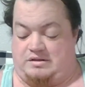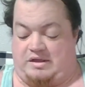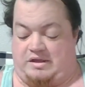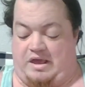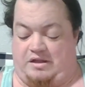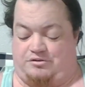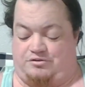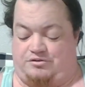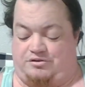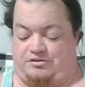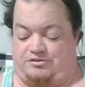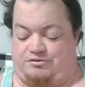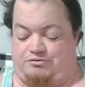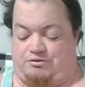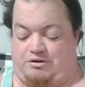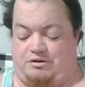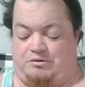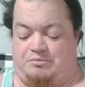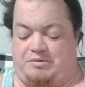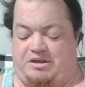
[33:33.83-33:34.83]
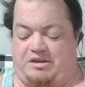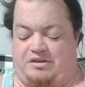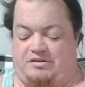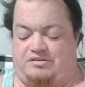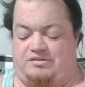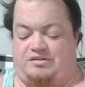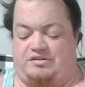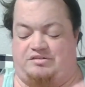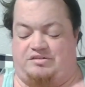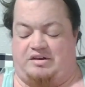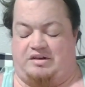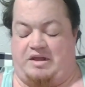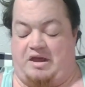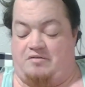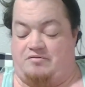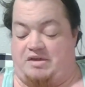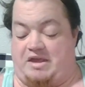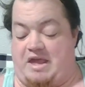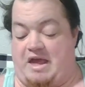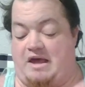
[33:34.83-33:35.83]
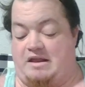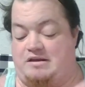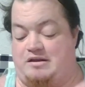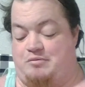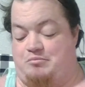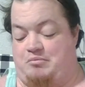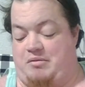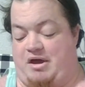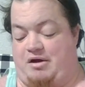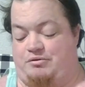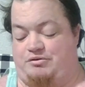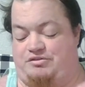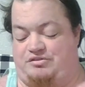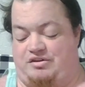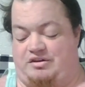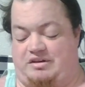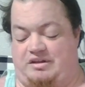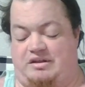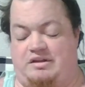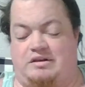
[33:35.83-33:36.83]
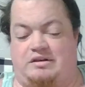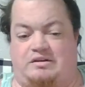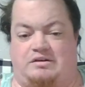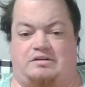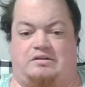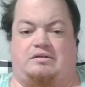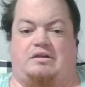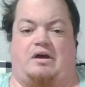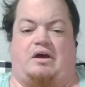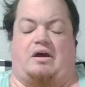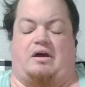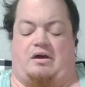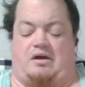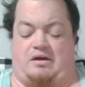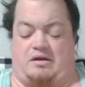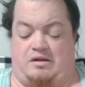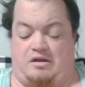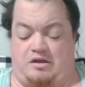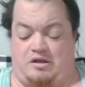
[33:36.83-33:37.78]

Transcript: The cats are just thrilled because it's going to have a catnip mouse in it and uh,